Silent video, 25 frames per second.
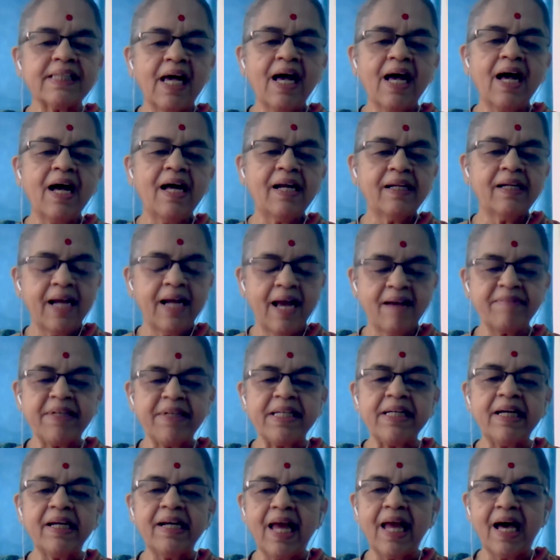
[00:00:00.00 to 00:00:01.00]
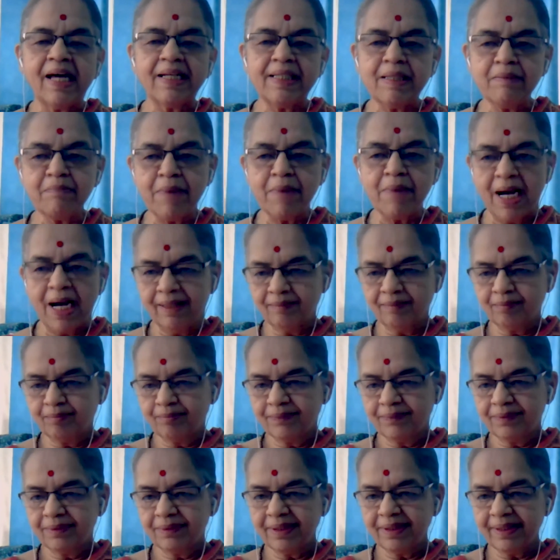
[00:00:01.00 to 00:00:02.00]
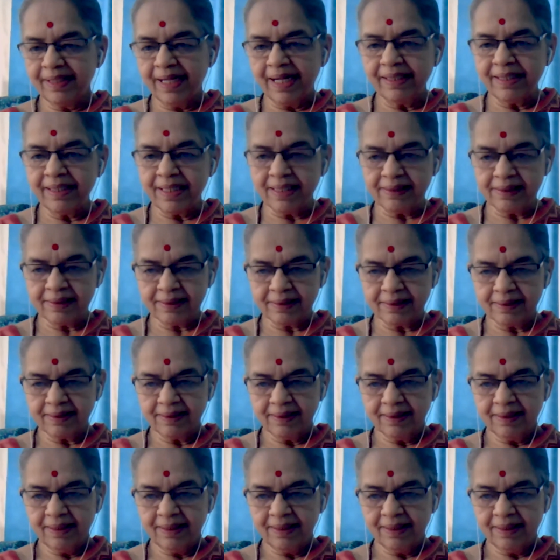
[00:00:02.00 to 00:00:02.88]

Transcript: are having a lalima, the redness.